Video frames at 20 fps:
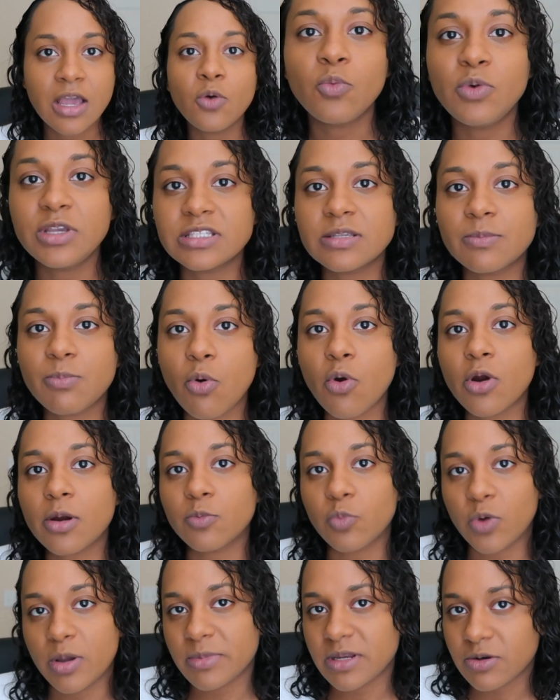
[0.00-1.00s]
we
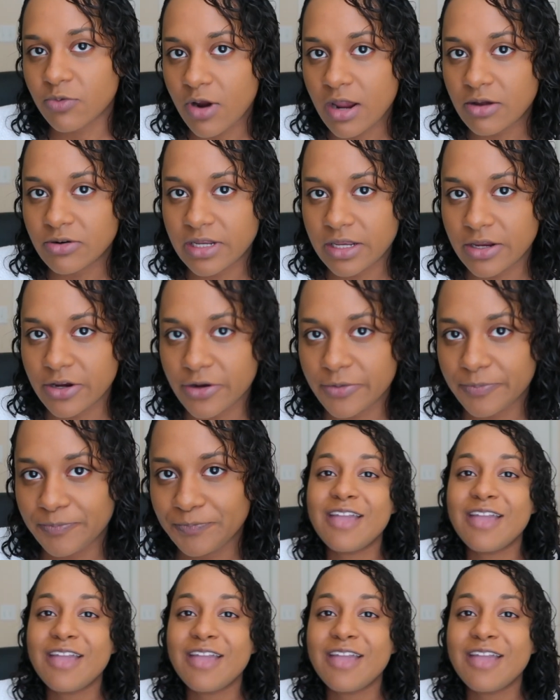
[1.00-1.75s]
support women around here.